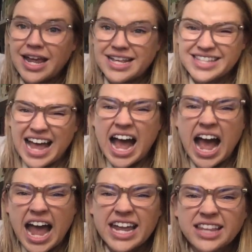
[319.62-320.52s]
it's
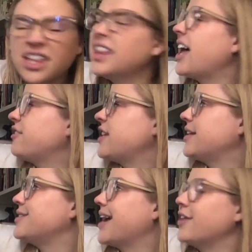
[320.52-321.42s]
high at the
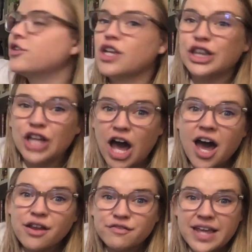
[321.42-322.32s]
left-hand side. There's a
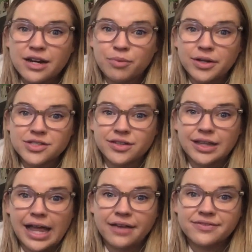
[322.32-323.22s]
lot of data points on the
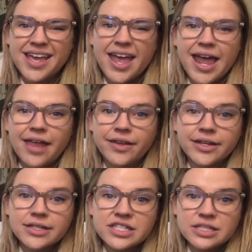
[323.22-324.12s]
left, and then it
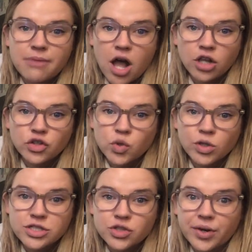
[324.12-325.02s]
gets smaller
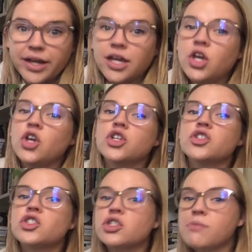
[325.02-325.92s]
towards the right.
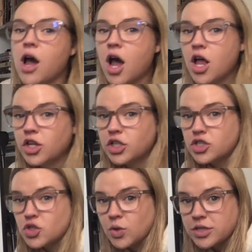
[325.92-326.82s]
Smaller
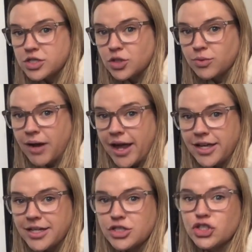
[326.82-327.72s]
towards the right
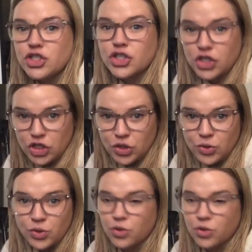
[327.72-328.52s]
is skewed